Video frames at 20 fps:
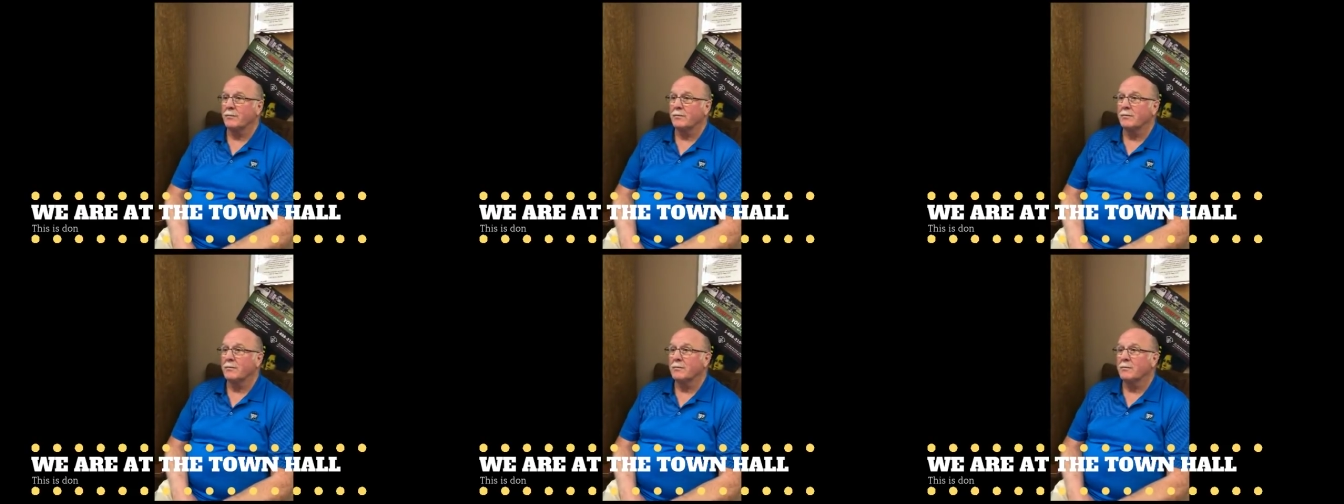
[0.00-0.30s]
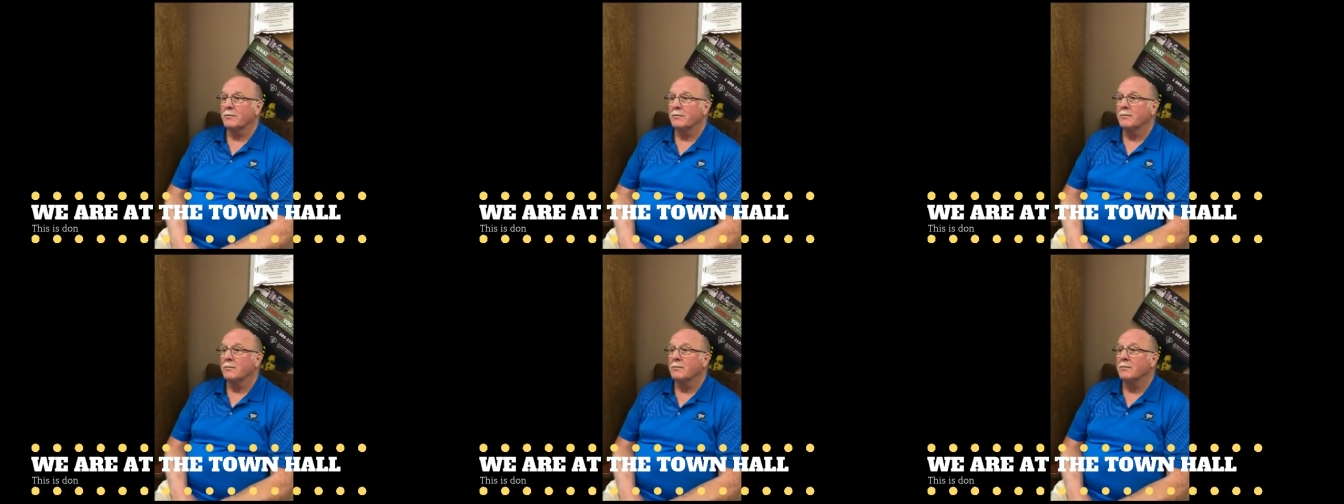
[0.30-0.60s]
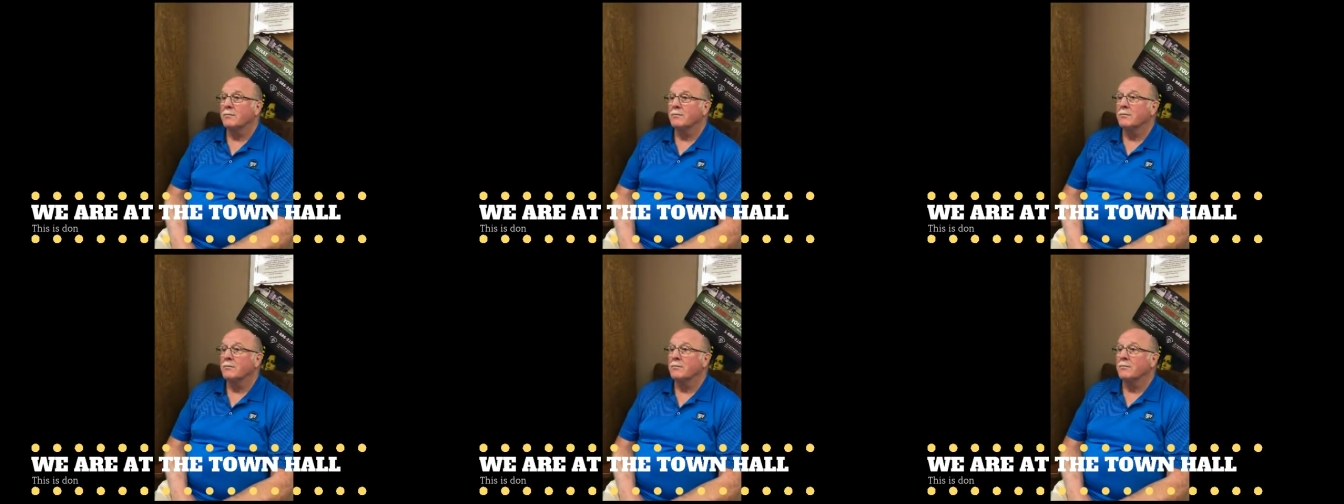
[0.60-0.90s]
Why do
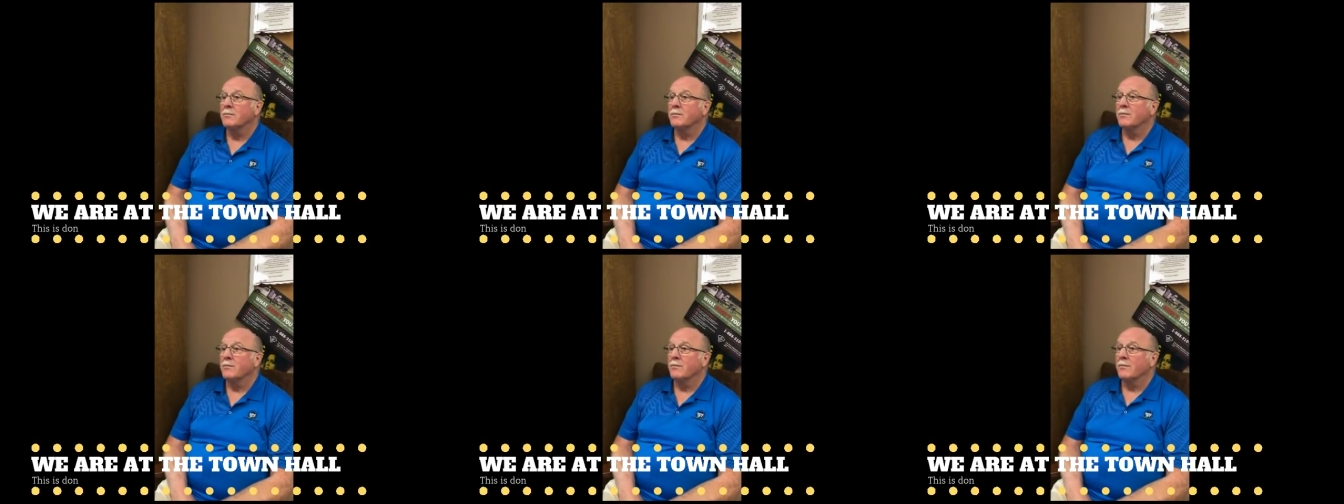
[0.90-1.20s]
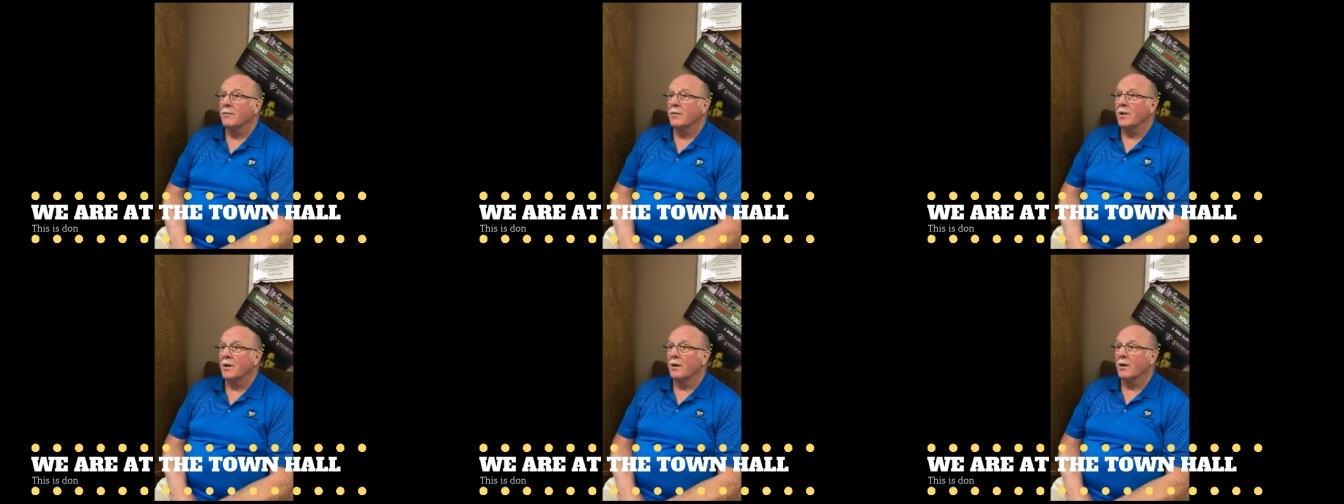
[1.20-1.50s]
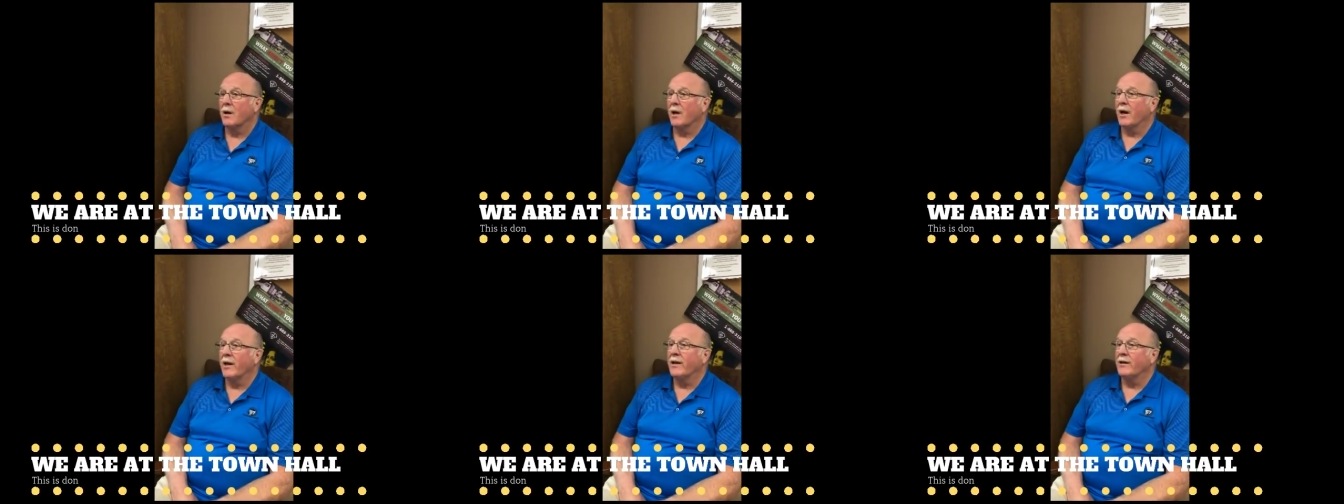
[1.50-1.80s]
you do it?
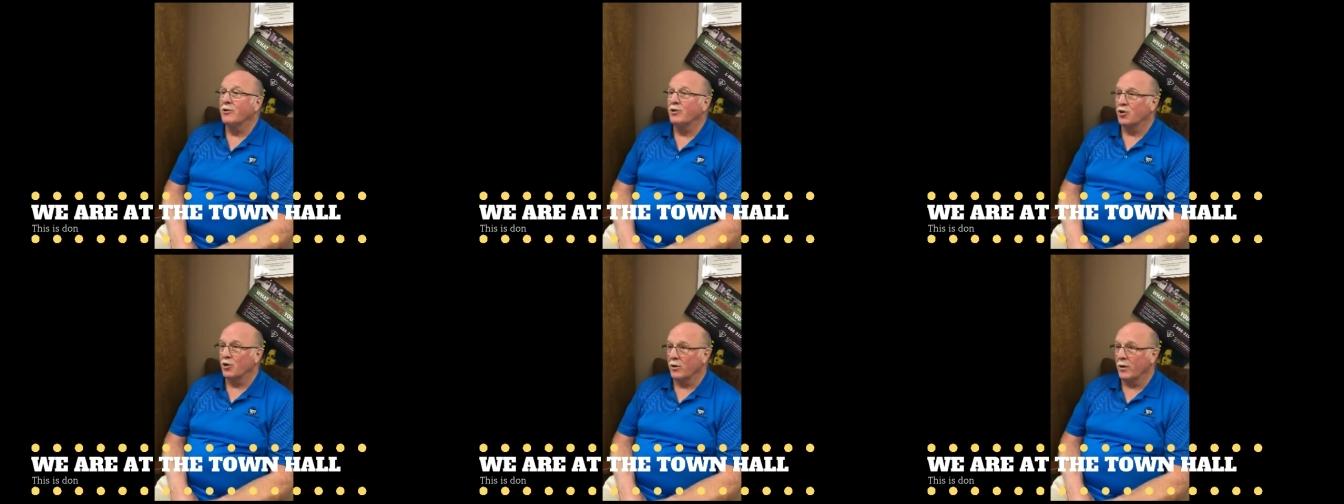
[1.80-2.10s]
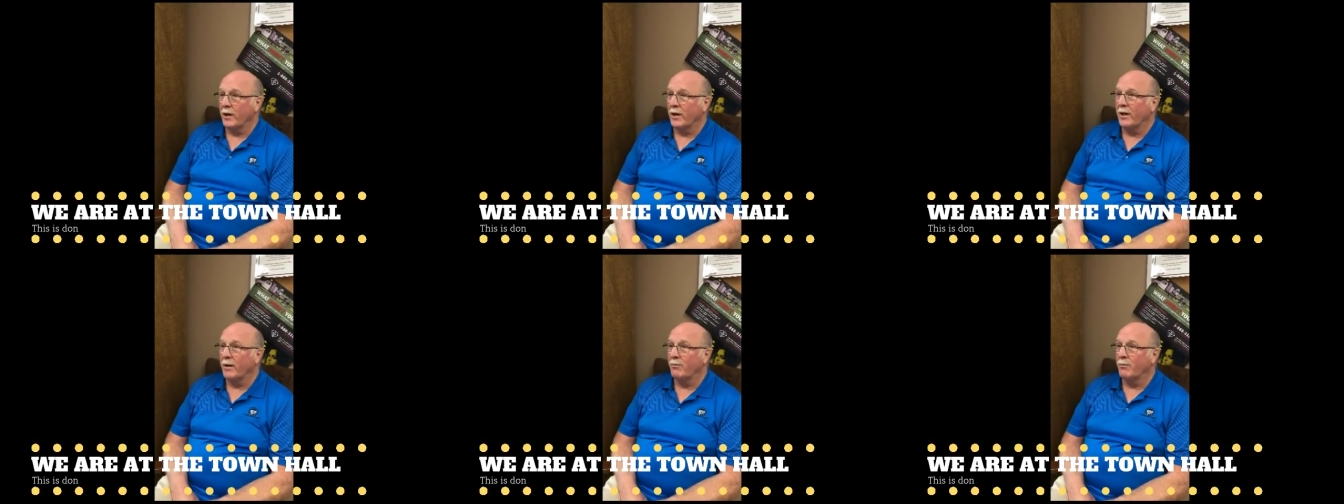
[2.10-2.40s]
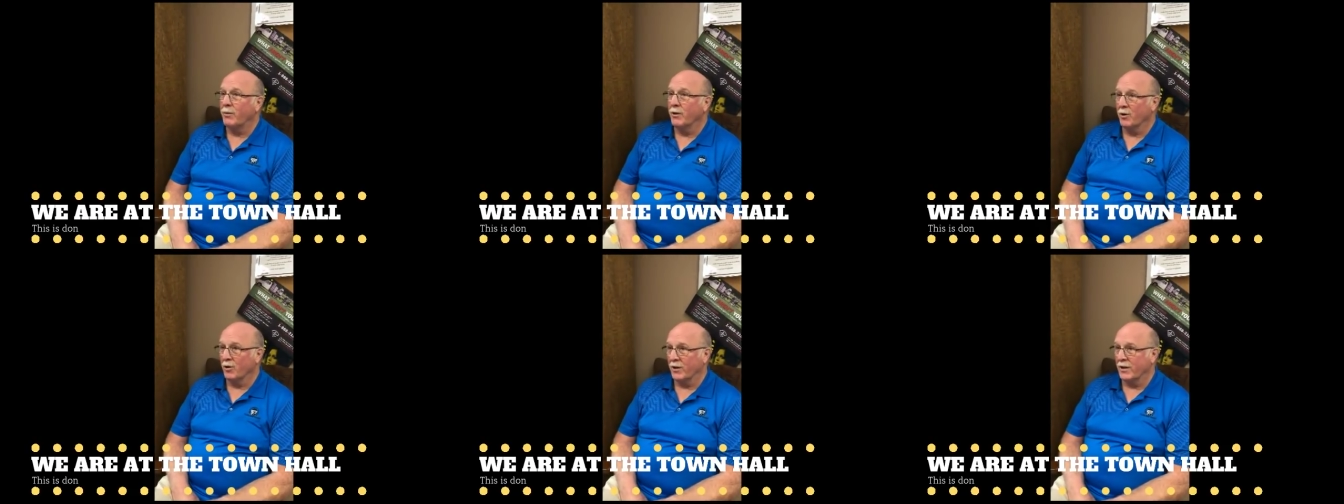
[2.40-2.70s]
I enjoy
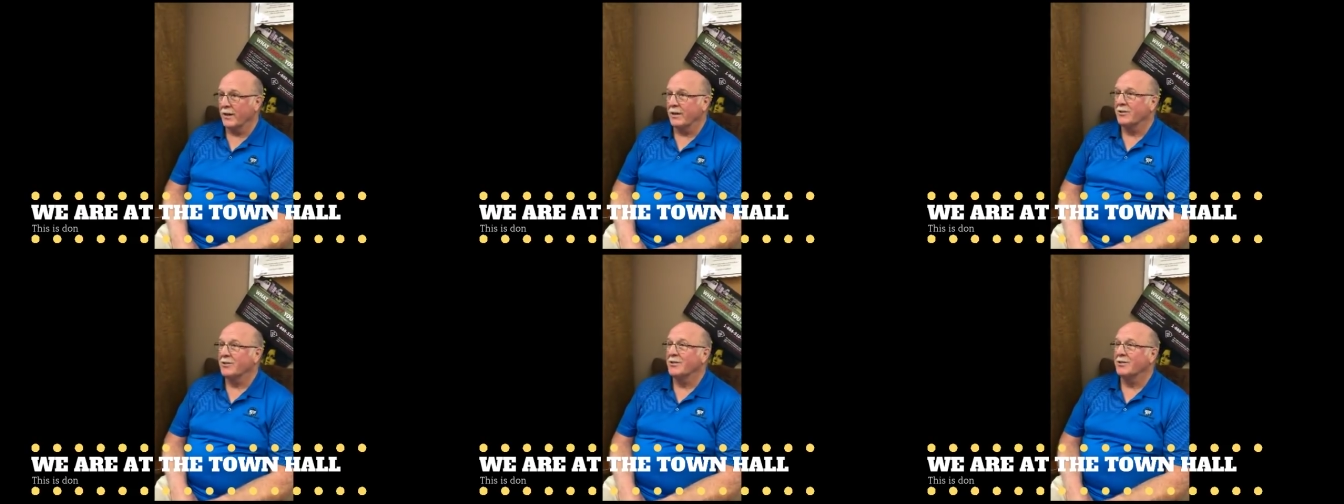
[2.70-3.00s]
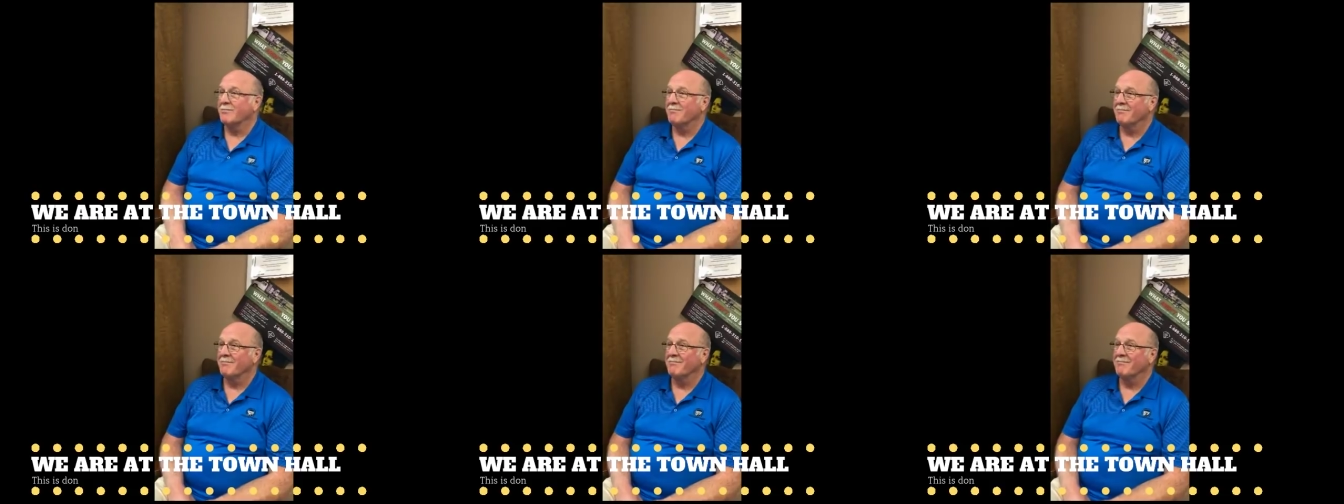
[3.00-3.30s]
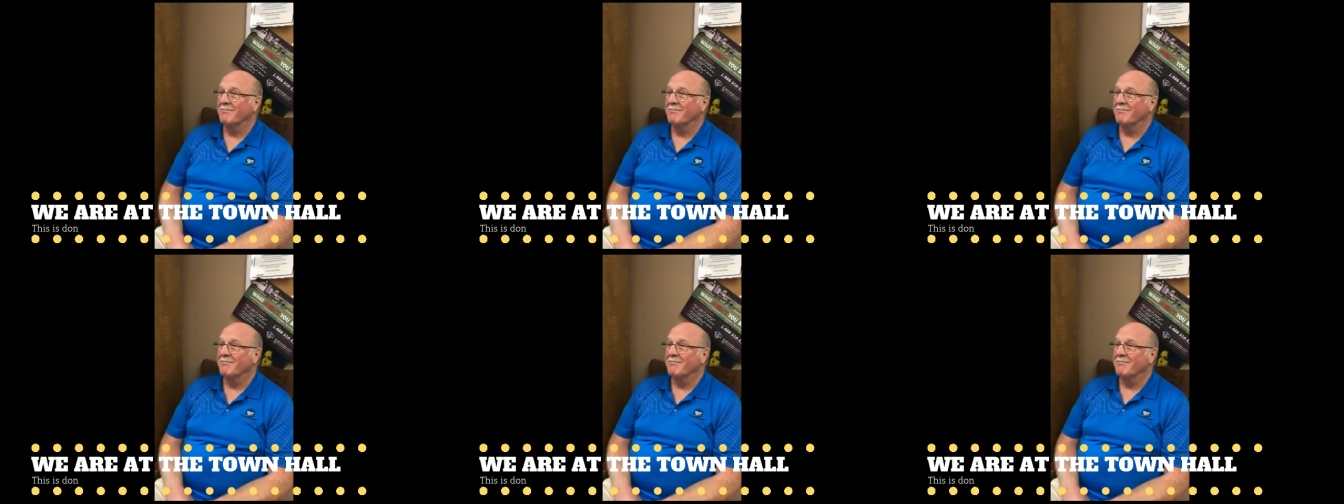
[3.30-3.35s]
buildings.